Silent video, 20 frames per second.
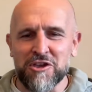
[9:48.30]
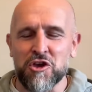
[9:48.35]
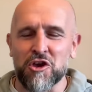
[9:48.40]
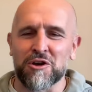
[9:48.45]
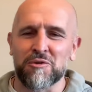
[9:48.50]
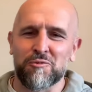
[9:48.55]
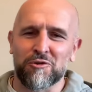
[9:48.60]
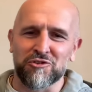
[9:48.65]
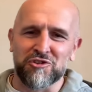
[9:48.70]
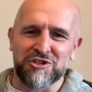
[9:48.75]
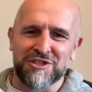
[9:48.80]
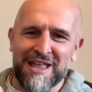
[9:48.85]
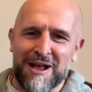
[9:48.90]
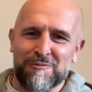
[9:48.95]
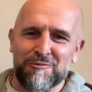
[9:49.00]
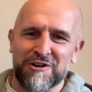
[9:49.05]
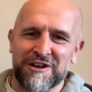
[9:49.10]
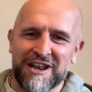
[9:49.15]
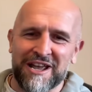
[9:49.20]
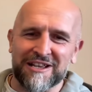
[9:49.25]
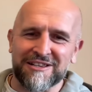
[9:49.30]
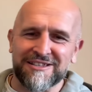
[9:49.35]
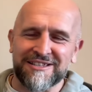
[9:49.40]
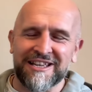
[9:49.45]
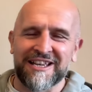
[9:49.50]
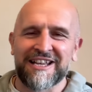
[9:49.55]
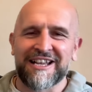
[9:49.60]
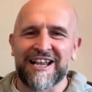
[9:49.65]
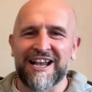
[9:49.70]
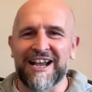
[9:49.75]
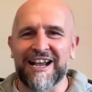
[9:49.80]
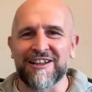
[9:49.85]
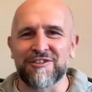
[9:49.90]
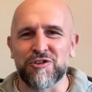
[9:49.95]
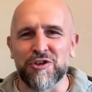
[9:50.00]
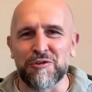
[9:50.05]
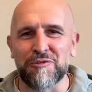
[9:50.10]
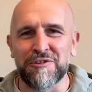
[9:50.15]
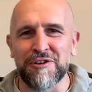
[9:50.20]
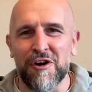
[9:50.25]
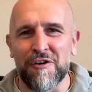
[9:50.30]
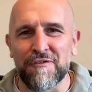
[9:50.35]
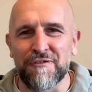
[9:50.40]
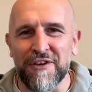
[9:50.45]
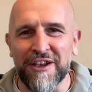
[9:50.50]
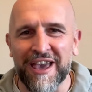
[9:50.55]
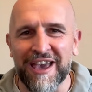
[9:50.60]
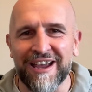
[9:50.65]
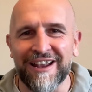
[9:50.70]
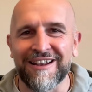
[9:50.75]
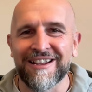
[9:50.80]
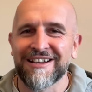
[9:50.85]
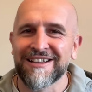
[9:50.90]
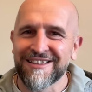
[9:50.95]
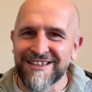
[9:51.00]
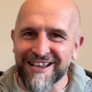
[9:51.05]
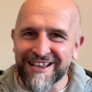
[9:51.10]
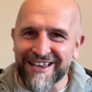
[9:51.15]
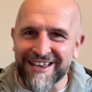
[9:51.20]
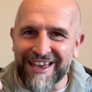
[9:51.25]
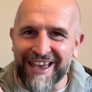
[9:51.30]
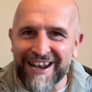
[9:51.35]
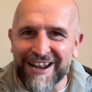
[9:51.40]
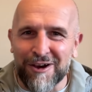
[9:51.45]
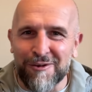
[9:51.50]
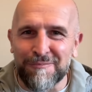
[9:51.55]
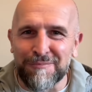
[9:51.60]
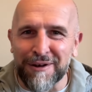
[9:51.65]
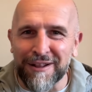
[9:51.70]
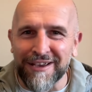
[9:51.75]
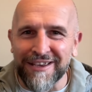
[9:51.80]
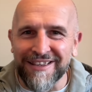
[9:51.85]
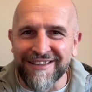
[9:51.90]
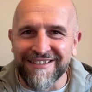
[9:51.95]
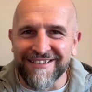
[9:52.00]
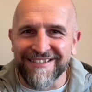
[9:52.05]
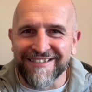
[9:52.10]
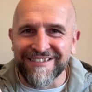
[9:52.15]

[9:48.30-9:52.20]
You can watch that one next. And do not forget to get out and play.